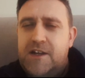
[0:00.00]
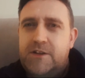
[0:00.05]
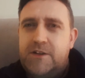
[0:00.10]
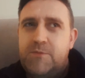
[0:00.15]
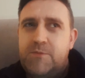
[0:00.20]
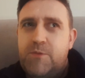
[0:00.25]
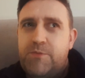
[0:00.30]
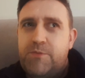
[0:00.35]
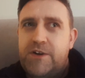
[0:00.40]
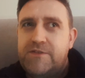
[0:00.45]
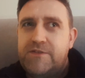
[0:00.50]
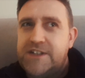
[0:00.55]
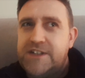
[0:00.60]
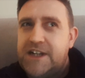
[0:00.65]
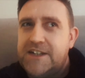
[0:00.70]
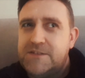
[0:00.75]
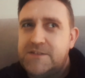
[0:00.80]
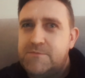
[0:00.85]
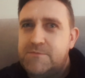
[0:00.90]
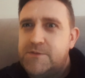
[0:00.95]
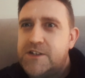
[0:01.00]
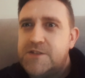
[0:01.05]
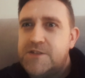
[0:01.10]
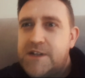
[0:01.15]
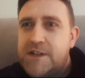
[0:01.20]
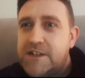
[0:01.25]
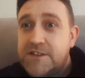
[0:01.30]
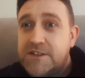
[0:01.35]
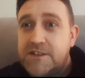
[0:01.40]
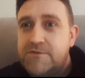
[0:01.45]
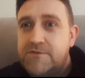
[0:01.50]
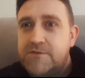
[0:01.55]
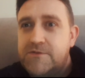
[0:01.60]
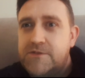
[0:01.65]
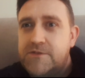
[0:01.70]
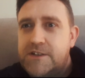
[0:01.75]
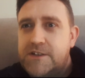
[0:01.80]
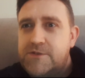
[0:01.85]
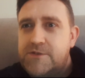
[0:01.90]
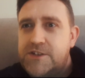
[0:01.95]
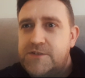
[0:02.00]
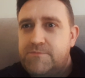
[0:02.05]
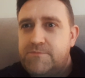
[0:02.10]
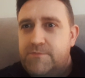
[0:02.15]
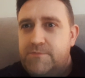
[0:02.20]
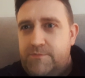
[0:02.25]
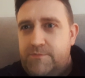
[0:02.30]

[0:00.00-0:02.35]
Now my brothers had some of those masks. I thought they were just